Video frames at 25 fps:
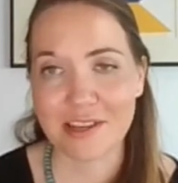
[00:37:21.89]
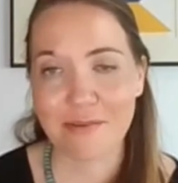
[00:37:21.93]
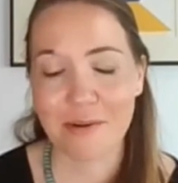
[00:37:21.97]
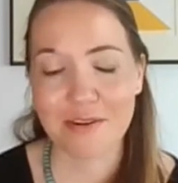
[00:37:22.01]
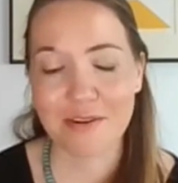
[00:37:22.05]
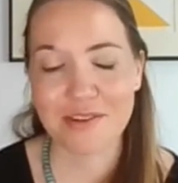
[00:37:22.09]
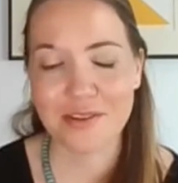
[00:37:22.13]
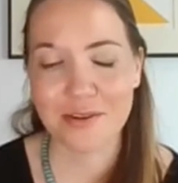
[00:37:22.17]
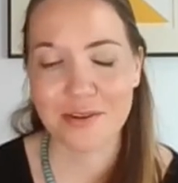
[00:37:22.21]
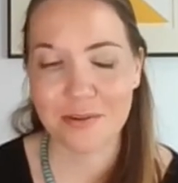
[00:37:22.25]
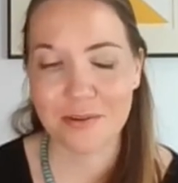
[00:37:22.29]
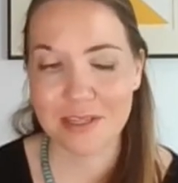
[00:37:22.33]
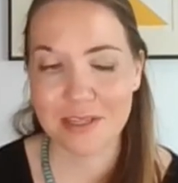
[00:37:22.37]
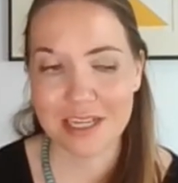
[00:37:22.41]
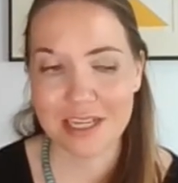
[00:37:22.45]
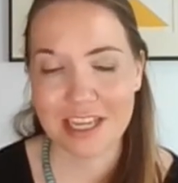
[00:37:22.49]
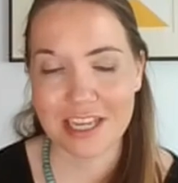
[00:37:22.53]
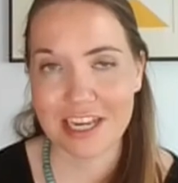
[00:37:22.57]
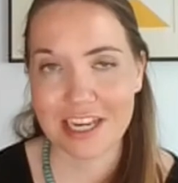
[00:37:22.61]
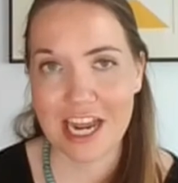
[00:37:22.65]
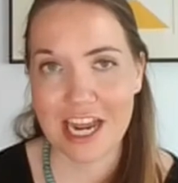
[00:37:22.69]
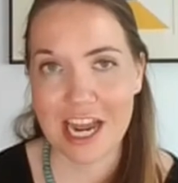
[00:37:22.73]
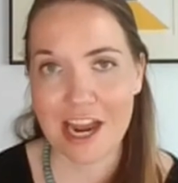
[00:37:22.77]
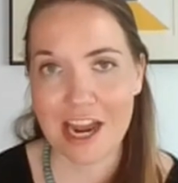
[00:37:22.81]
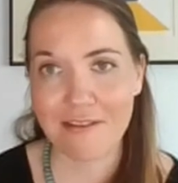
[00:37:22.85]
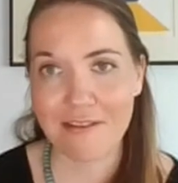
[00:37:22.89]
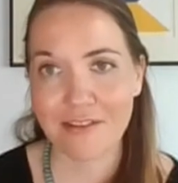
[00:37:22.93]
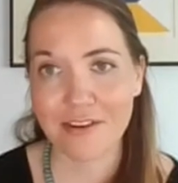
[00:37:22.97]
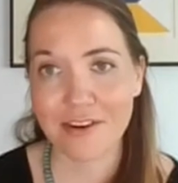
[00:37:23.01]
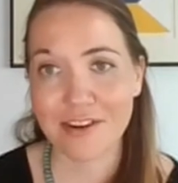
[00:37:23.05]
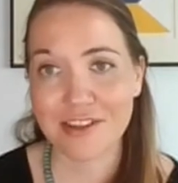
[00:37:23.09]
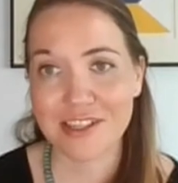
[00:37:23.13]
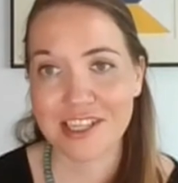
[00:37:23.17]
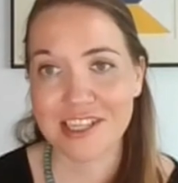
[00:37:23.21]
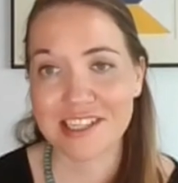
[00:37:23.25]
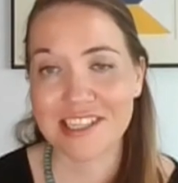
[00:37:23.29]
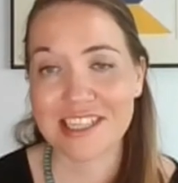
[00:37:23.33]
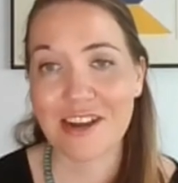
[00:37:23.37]
We were so lucky to have her.
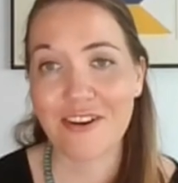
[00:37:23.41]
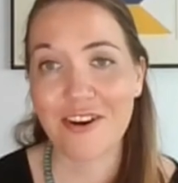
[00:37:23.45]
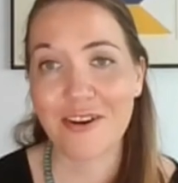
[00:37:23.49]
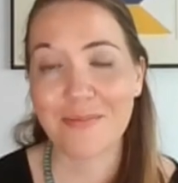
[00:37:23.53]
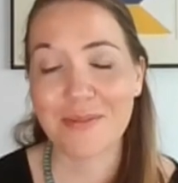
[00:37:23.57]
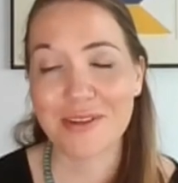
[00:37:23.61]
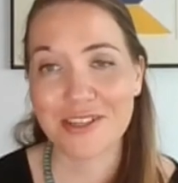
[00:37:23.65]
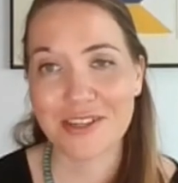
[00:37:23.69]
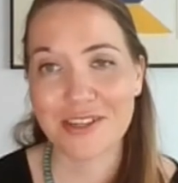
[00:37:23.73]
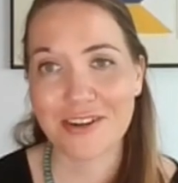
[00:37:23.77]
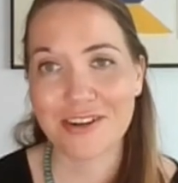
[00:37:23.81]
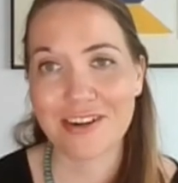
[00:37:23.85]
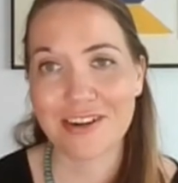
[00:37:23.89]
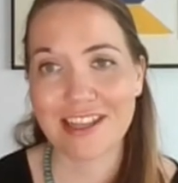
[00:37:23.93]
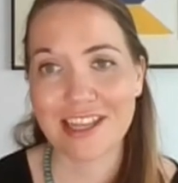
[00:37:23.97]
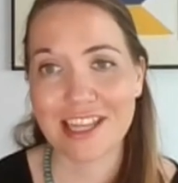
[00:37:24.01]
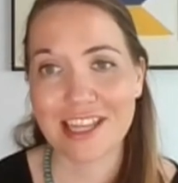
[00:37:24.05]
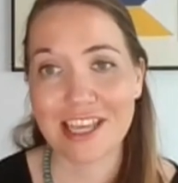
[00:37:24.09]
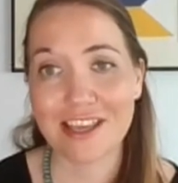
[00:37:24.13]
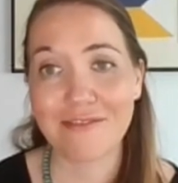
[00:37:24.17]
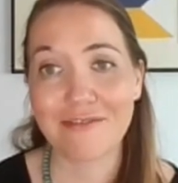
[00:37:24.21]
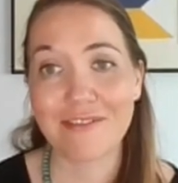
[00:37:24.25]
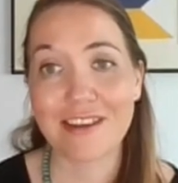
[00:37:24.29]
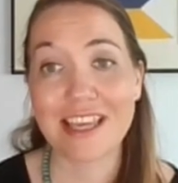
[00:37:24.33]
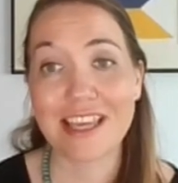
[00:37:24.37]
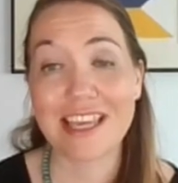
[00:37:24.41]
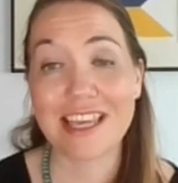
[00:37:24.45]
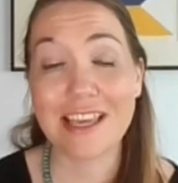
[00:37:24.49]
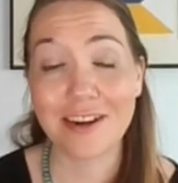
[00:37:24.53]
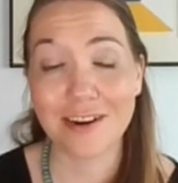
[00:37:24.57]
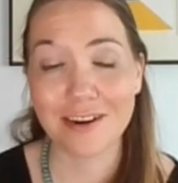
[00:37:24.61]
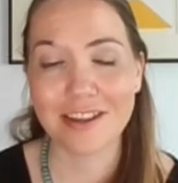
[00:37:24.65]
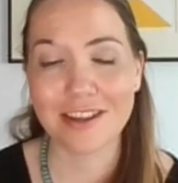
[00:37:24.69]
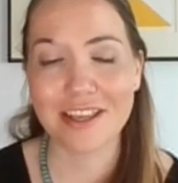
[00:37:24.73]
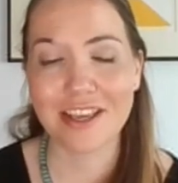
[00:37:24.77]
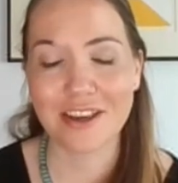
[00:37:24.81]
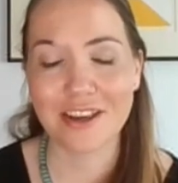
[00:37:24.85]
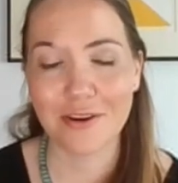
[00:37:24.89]
She's now on maternity leave,
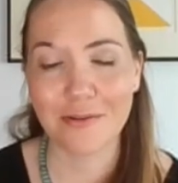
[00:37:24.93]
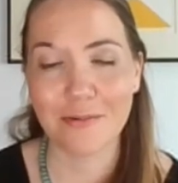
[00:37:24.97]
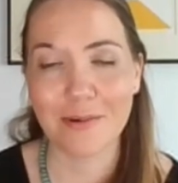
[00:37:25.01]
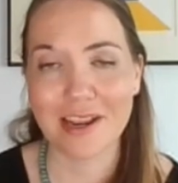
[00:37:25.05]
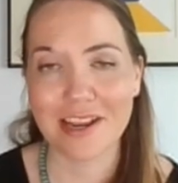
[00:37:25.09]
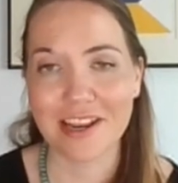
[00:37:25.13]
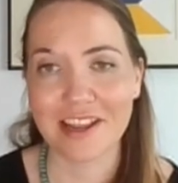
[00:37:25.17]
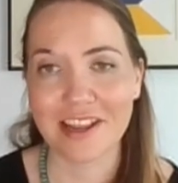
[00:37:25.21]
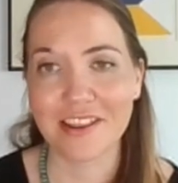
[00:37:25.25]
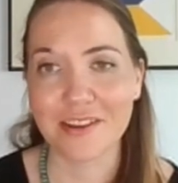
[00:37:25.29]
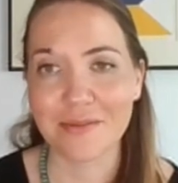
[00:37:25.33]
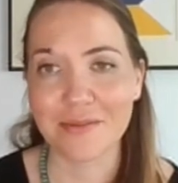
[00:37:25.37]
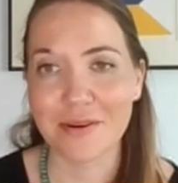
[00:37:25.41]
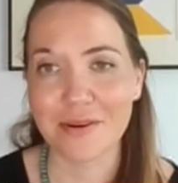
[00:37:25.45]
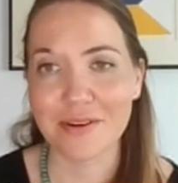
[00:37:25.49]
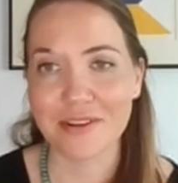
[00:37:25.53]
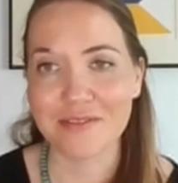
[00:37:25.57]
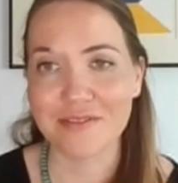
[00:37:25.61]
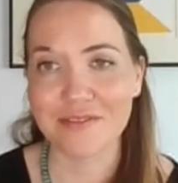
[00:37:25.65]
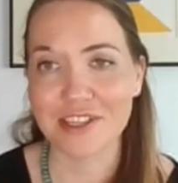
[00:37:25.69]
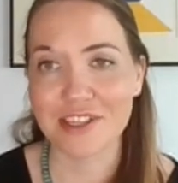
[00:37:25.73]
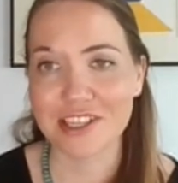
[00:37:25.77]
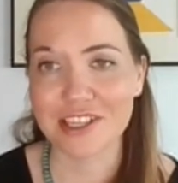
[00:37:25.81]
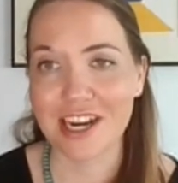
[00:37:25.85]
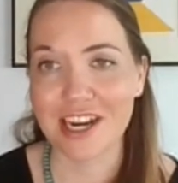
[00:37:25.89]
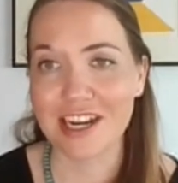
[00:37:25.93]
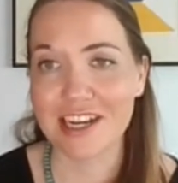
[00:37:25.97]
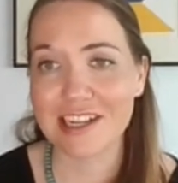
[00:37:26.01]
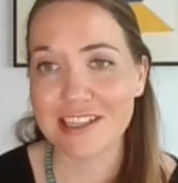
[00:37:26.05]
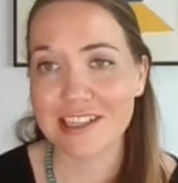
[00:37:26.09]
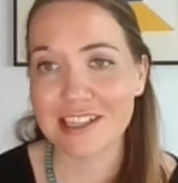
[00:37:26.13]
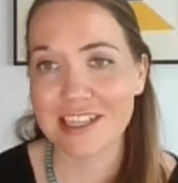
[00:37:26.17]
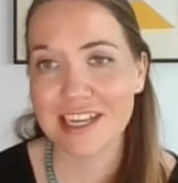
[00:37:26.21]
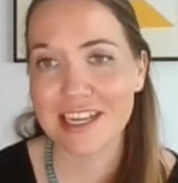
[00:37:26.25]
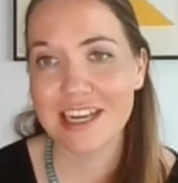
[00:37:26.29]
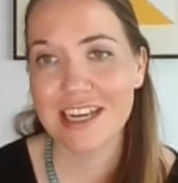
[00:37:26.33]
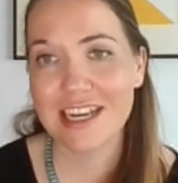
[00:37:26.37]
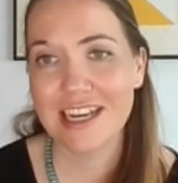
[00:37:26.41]
eagerly awaiting the birth of her
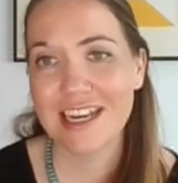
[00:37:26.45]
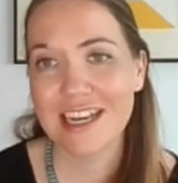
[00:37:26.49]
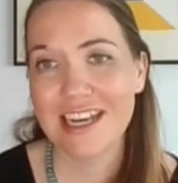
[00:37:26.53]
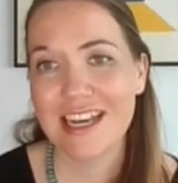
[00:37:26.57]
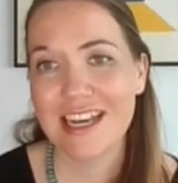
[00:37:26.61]
child.